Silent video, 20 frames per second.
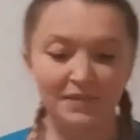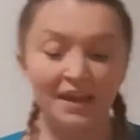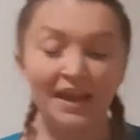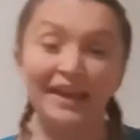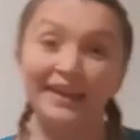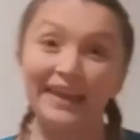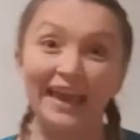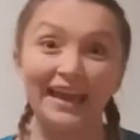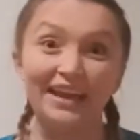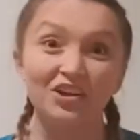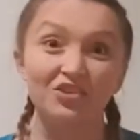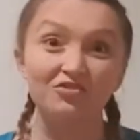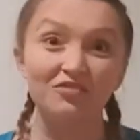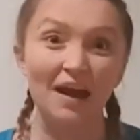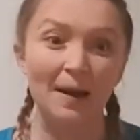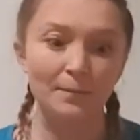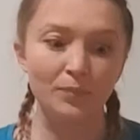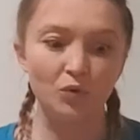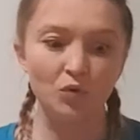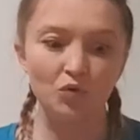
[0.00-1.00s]
Again,
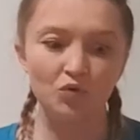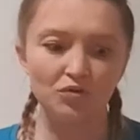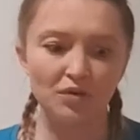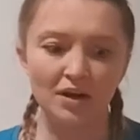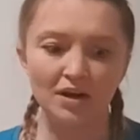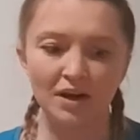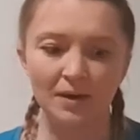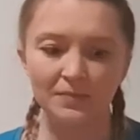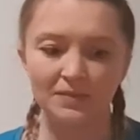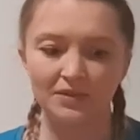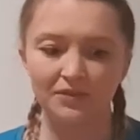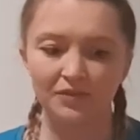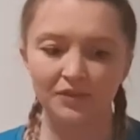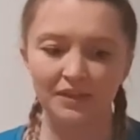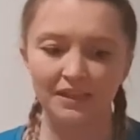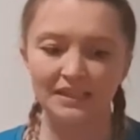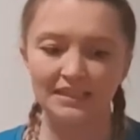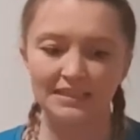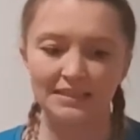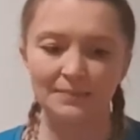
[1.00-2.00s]
grab your grown-ups if you
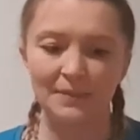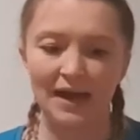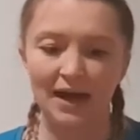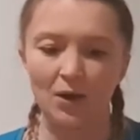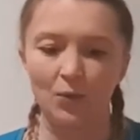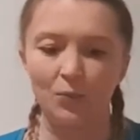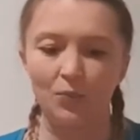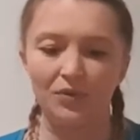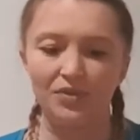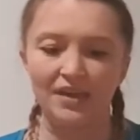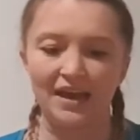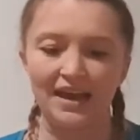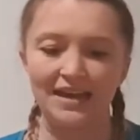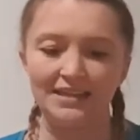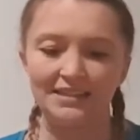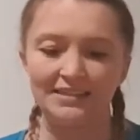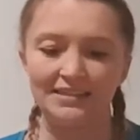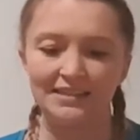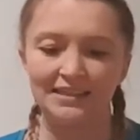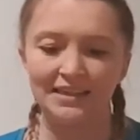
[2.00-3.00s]
need some help with this.
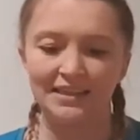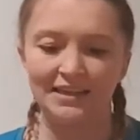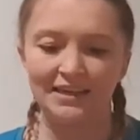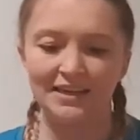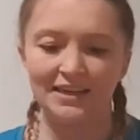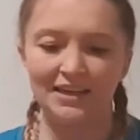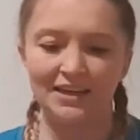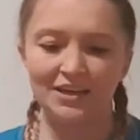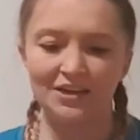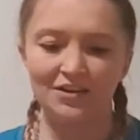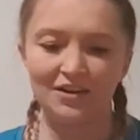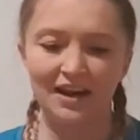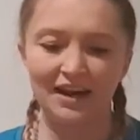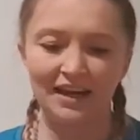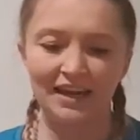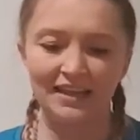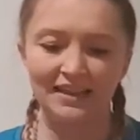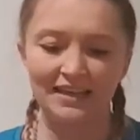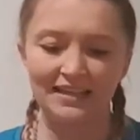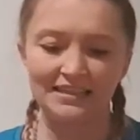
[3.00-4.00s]

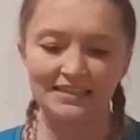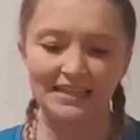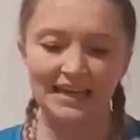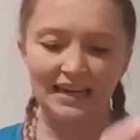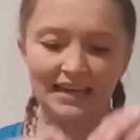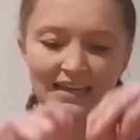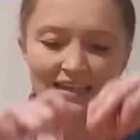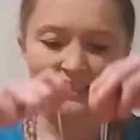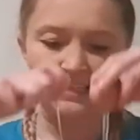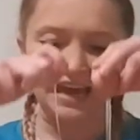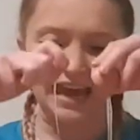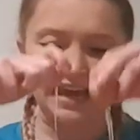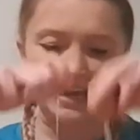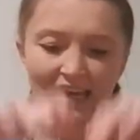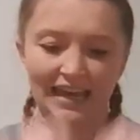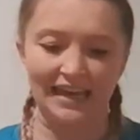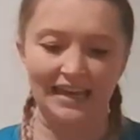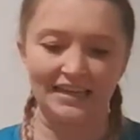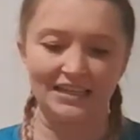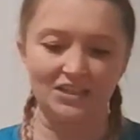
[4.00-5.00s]
Cracking that second egg
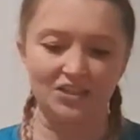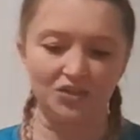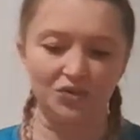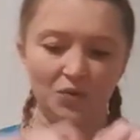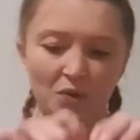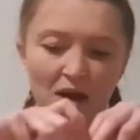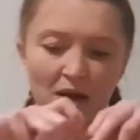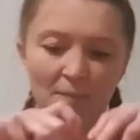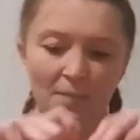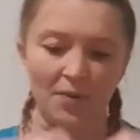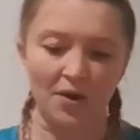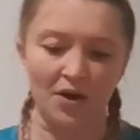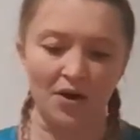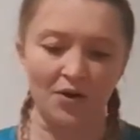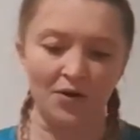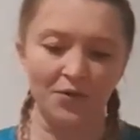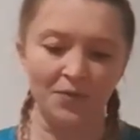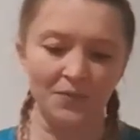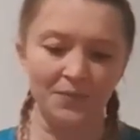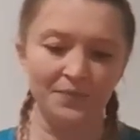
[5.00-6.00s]
into our
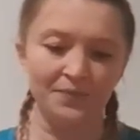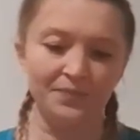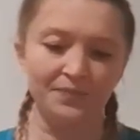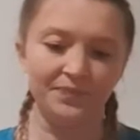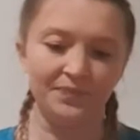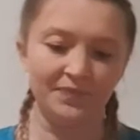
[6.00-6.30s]
bowl.